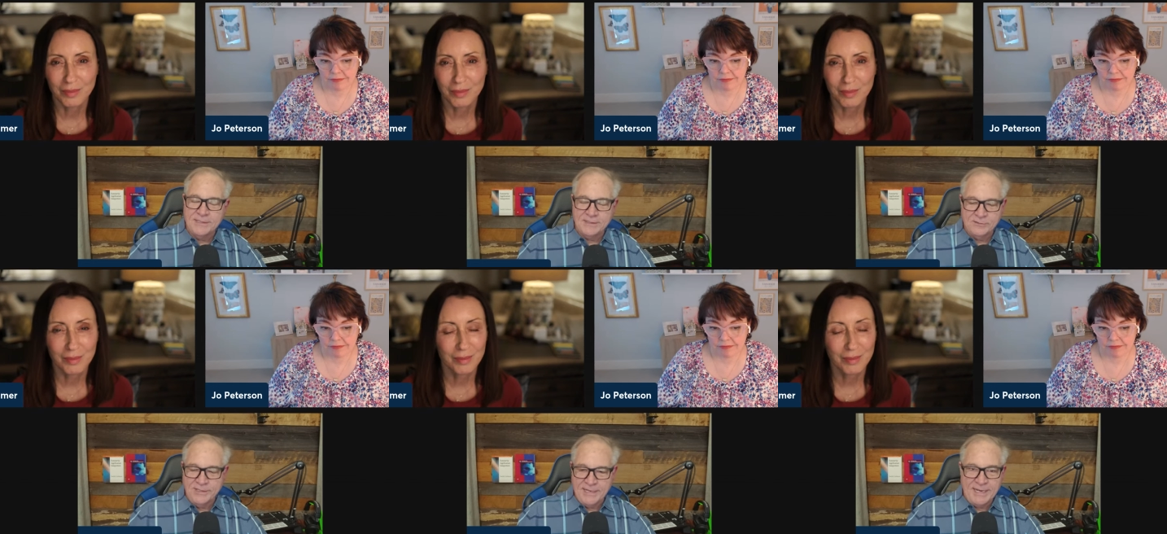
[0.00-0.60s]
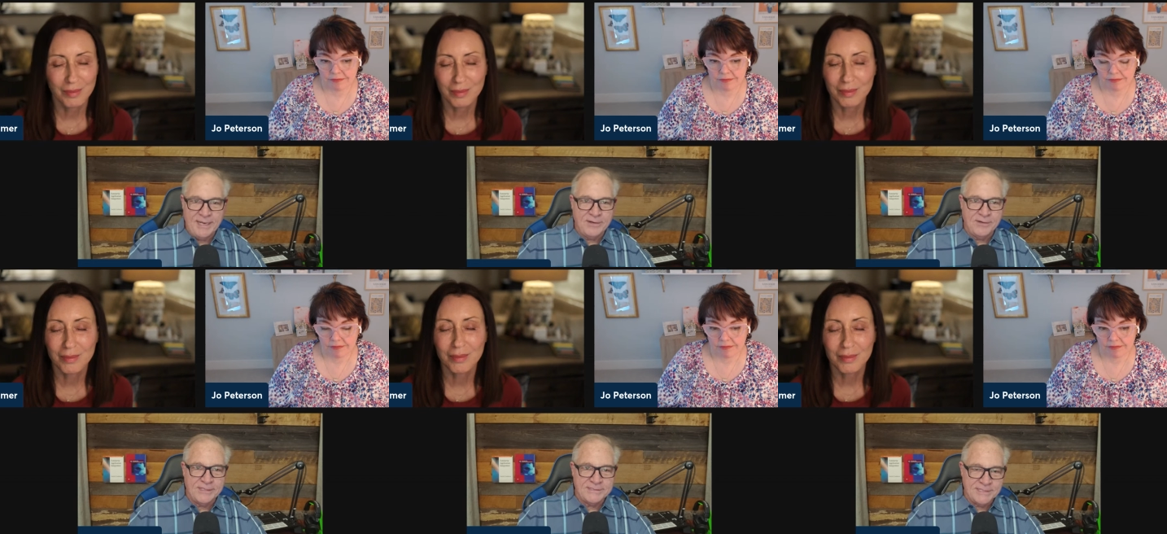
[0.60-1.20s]
Speaker 1: including AI
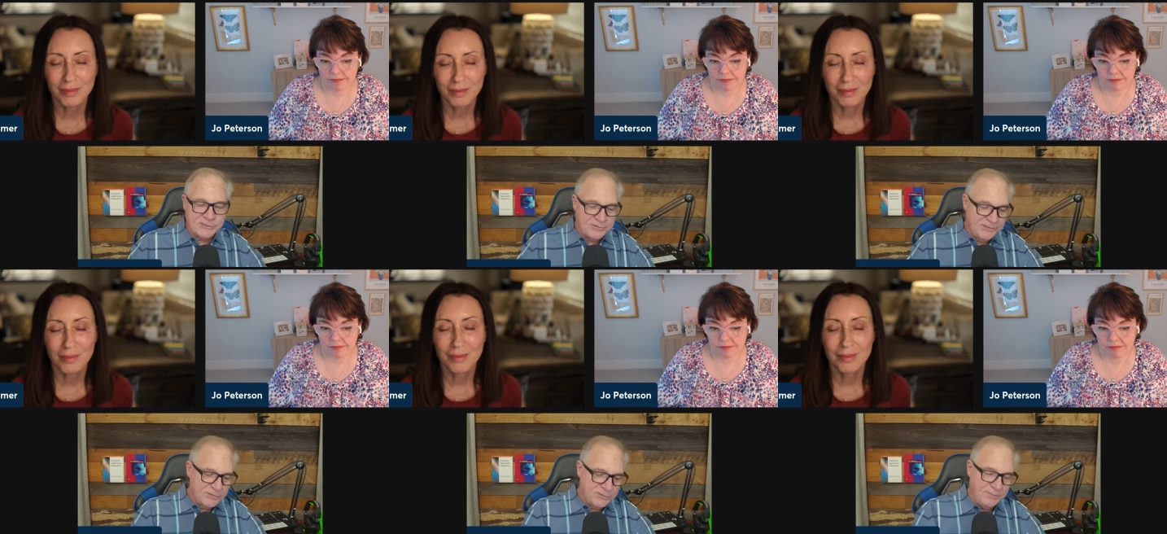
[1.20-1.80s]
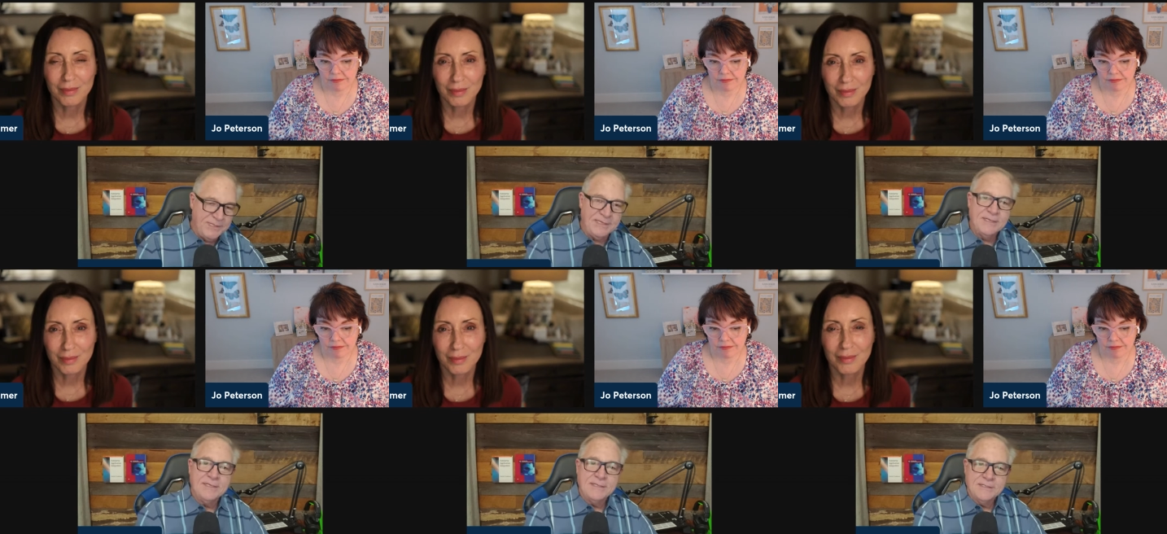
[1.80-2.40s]
architecture, there should be
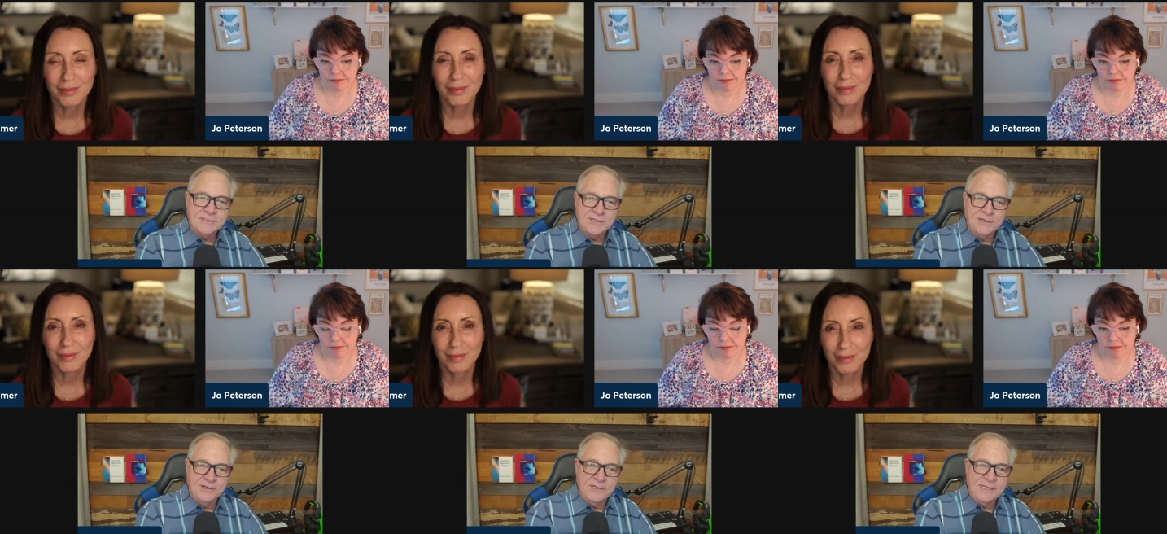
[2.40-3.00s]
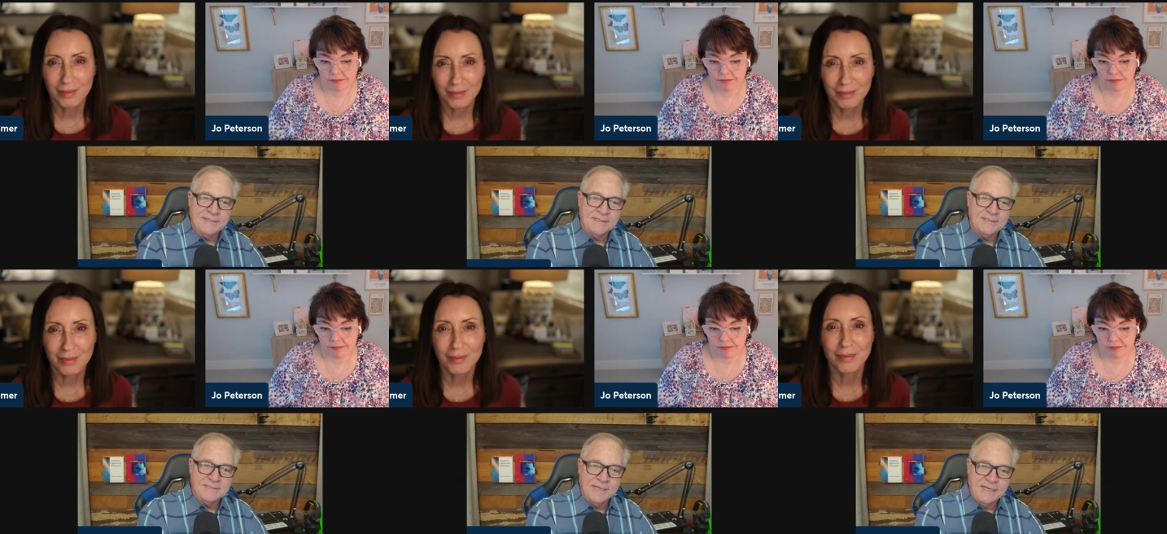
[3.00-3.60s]
security at the
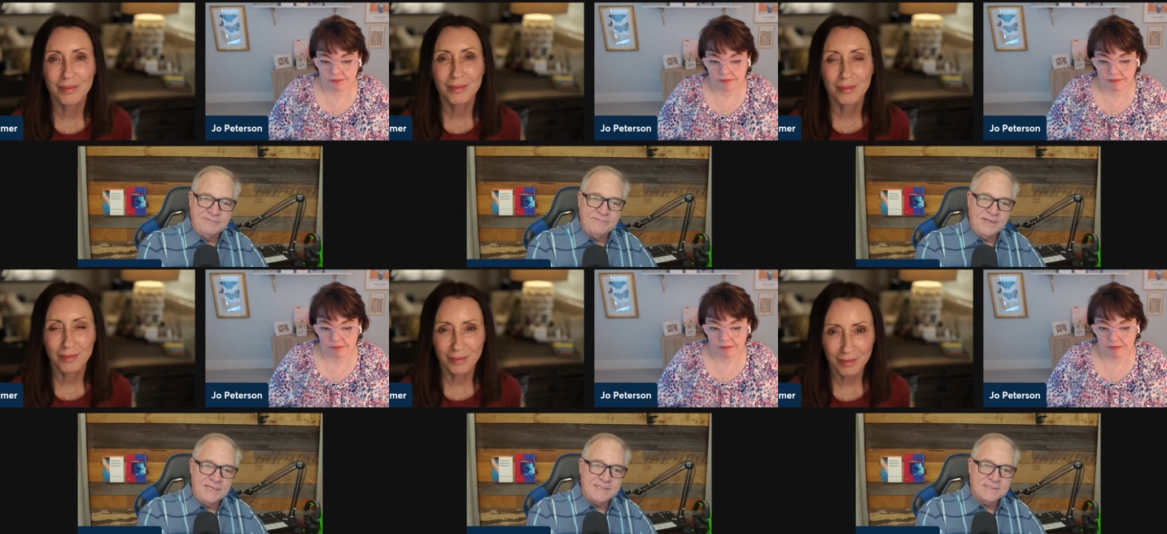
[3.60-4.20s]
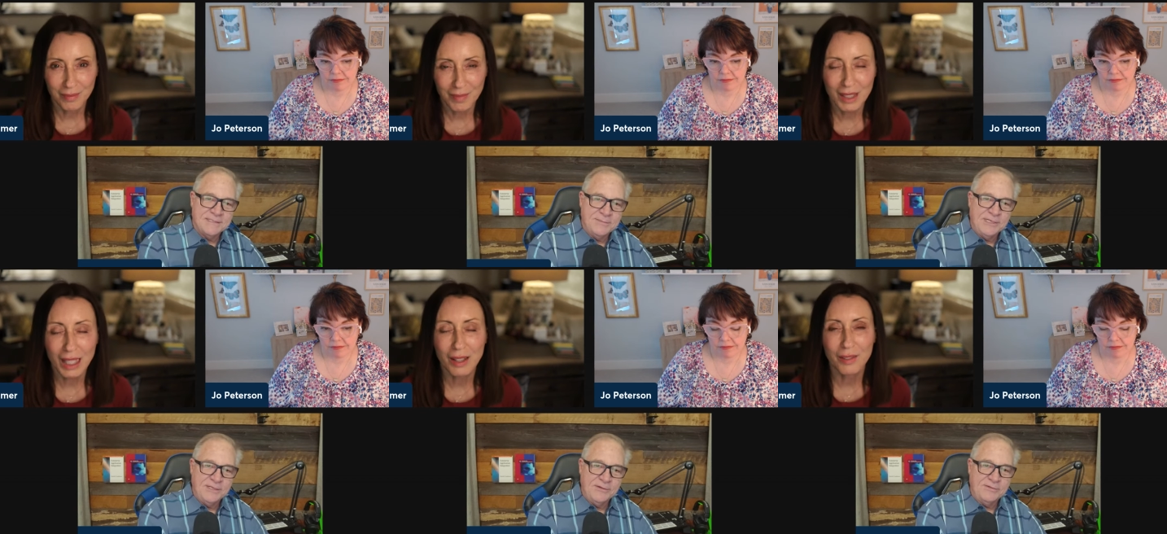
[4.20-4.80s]
design phase, the
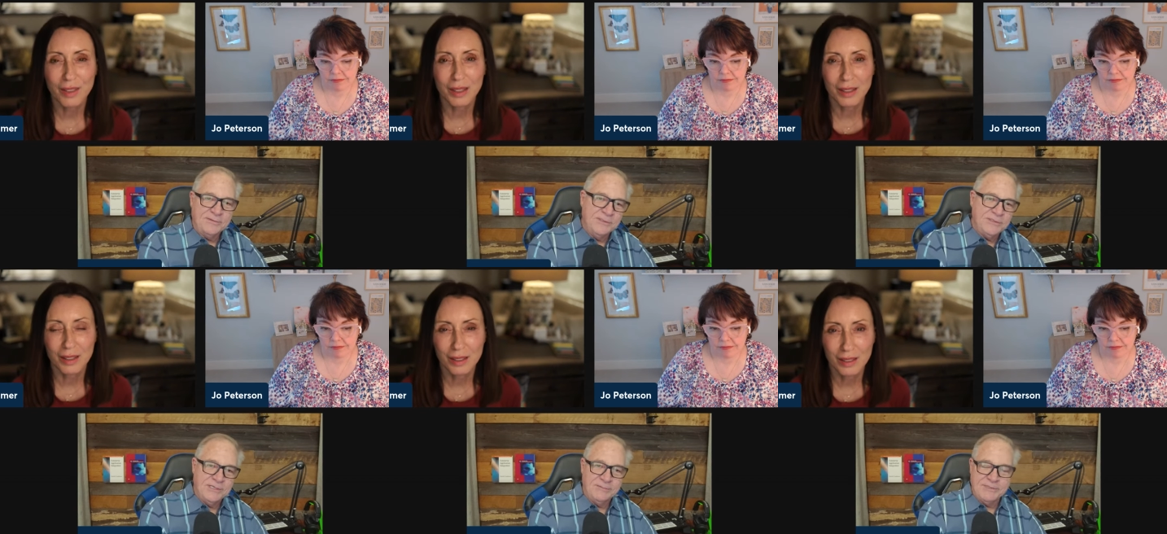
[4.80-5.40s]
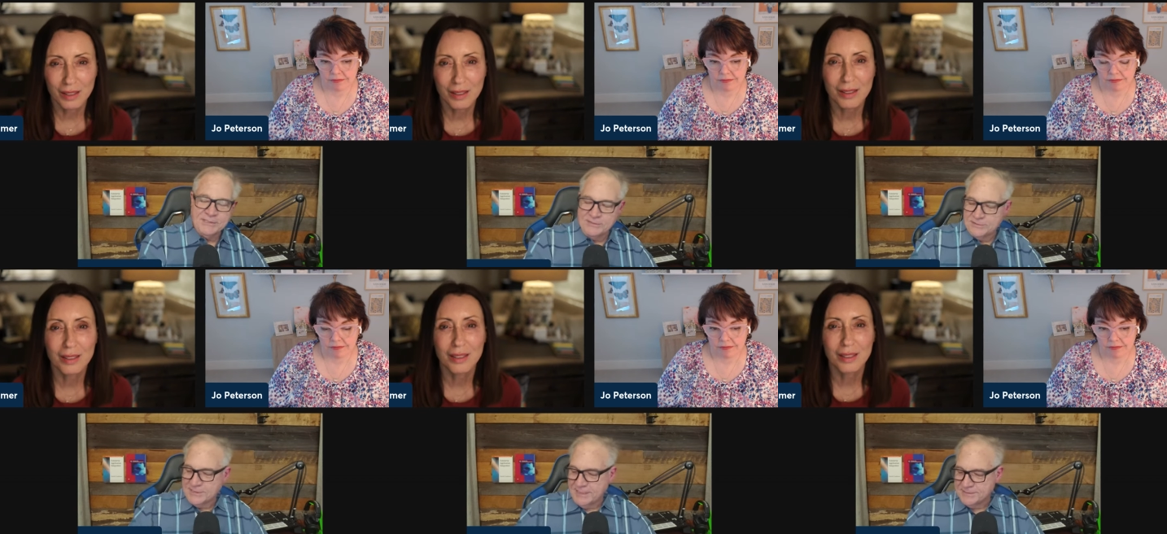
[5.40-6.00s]
minute you're, you're dealing with the
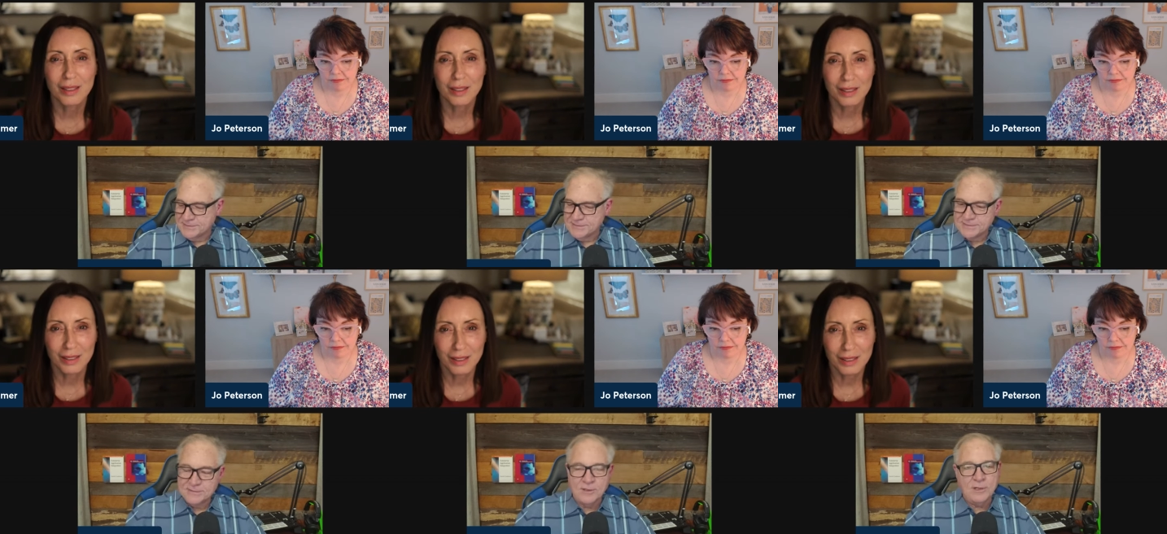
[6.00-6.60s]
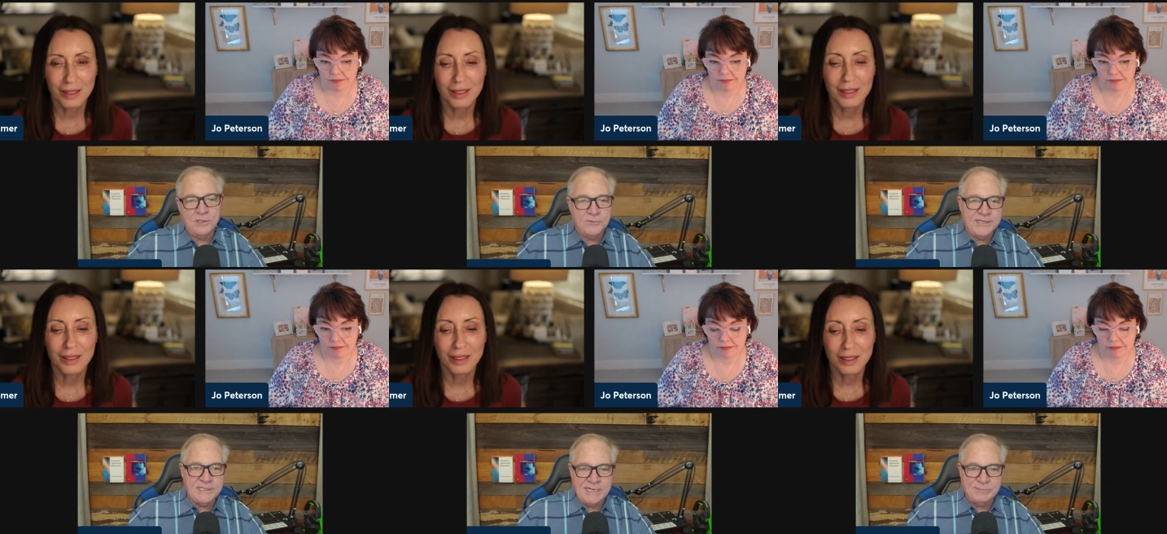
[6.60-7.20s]
use cases, all the
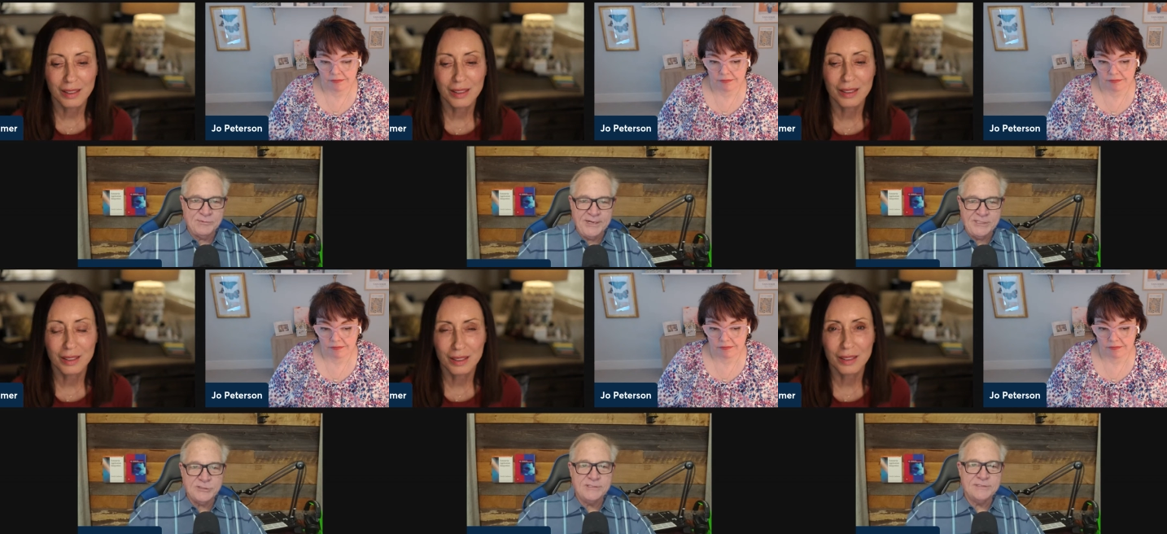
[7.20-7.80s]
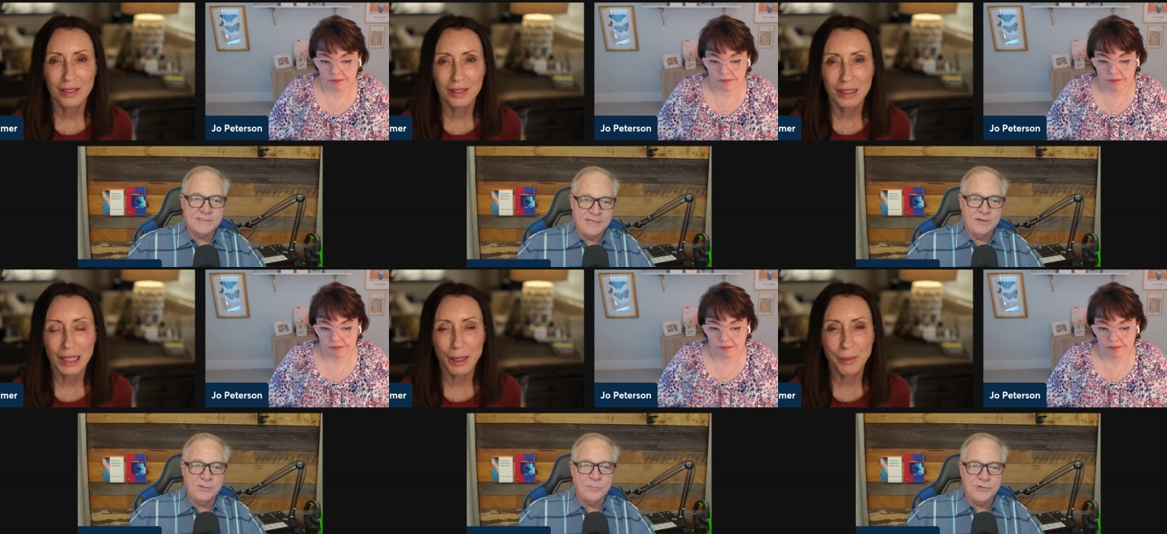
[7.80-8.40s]
way to operations
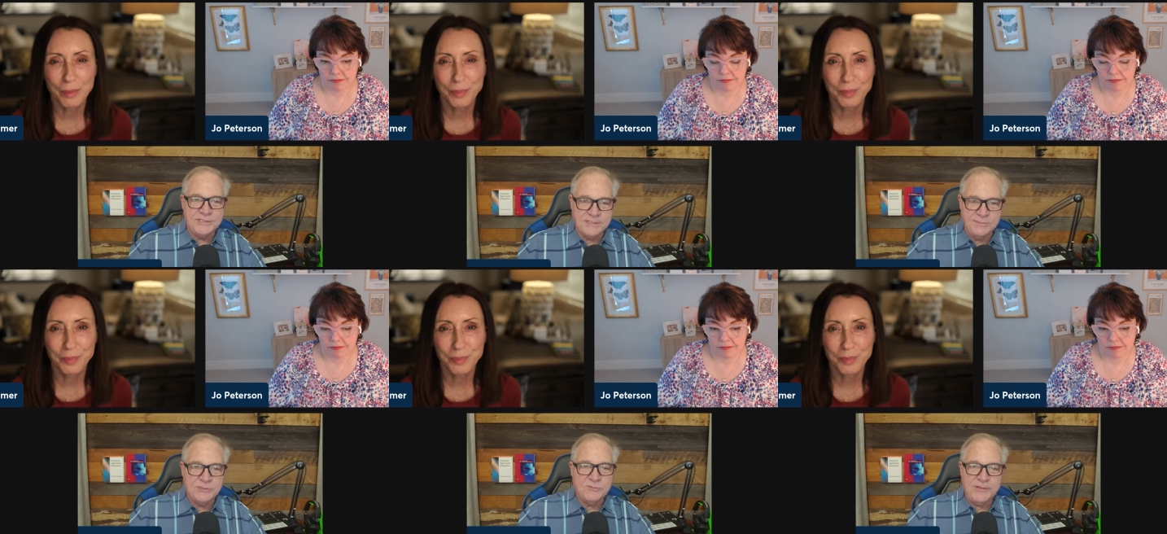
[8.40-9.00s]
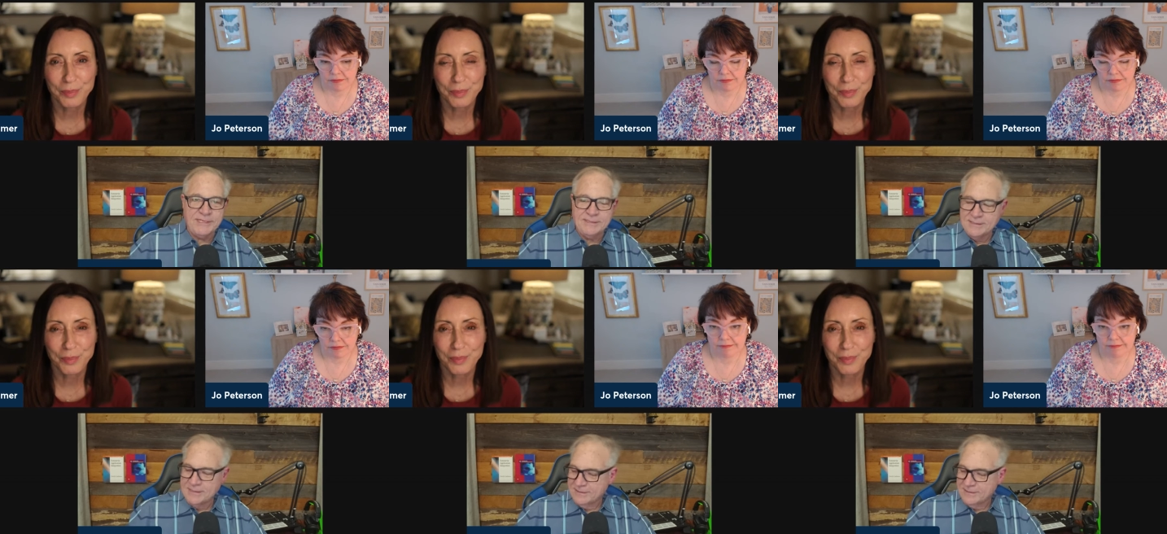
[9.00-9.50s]
and all points in between.